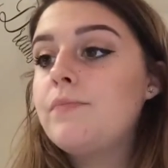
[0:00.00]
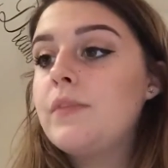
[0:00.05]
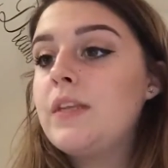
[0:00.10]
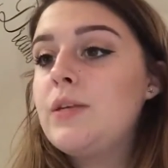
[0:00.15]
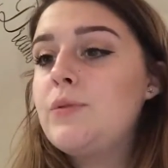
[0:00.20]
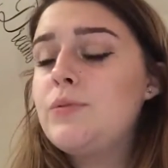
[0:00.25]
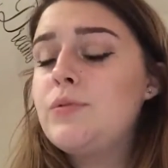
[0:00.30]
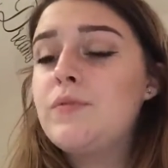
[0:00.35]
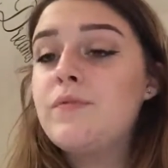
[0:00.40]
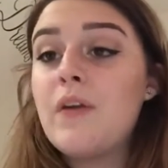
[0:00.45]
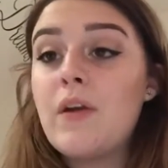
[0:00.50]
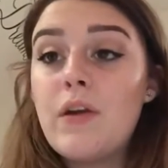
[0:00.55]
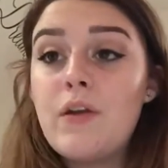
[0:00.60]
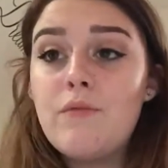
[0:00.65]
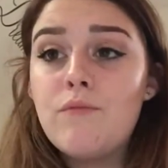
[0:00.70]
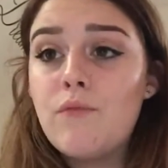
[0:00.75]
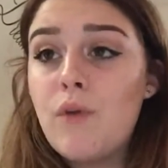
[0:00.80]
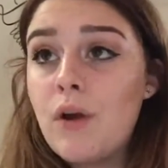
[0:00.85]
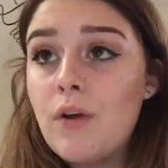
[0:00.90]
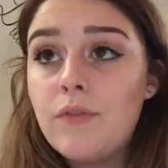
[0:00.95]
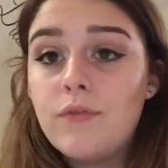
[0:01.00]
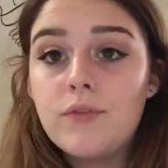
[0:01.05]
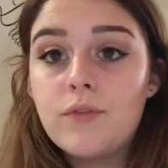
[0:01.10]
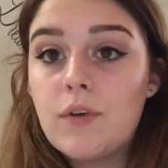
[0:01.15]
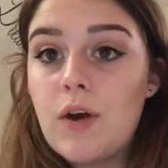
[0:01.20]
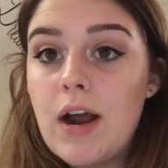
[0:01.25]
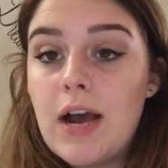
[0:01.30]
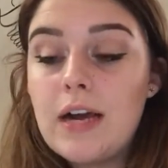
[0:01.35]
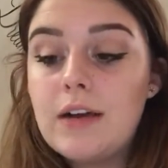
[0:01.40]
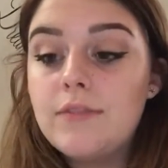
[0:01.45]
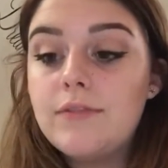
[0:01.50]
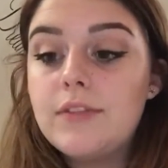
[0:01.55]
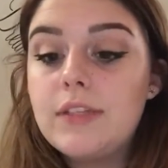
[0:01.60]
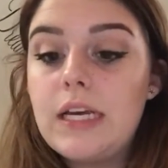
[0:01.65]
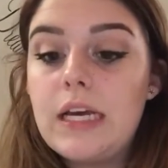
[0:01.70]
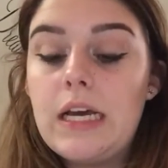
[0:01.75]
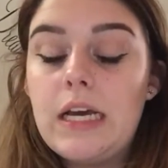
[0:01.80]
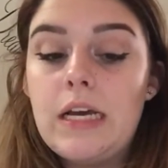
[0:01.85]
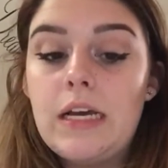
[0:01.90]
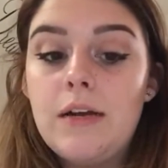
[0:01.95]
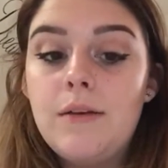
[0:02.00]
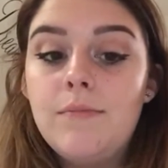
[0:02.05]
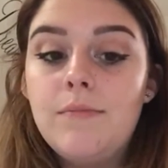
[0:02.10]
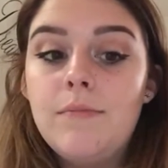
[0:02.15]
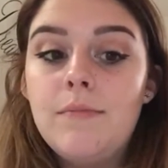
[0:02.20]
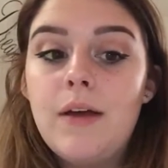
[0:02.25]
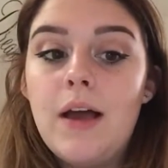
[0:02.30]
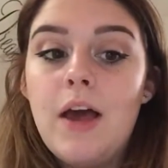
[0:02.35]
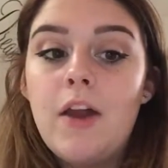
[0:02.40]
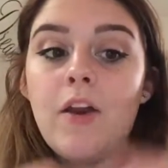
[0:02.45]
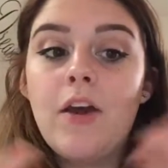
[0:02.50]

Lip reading: This was a very rough draft, and